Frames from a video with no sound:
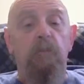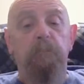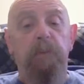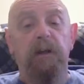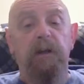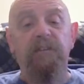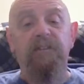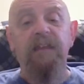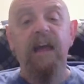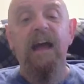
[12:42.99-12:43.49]

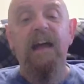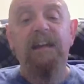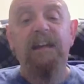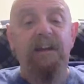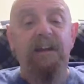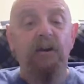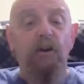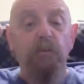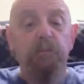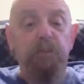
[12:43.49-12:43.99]
But then
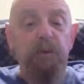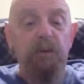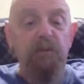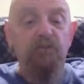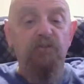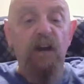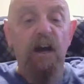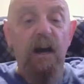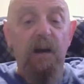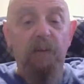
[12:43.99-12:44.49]
it
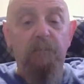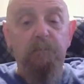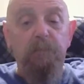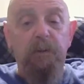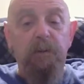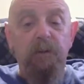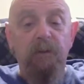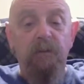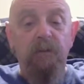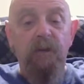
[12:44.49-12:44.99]
opens up
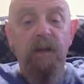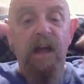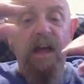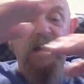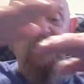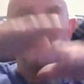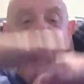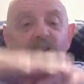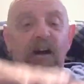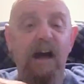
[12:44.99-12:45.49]

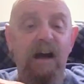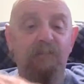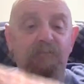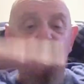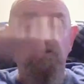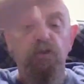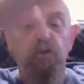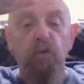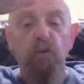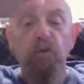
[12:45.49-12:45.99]
and it'll
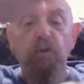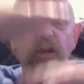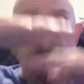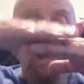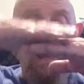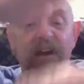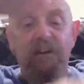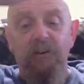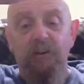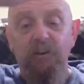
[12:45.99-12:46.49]
have 2
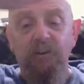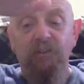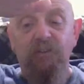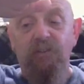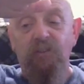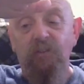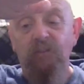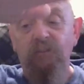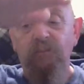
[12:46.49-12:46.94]
layers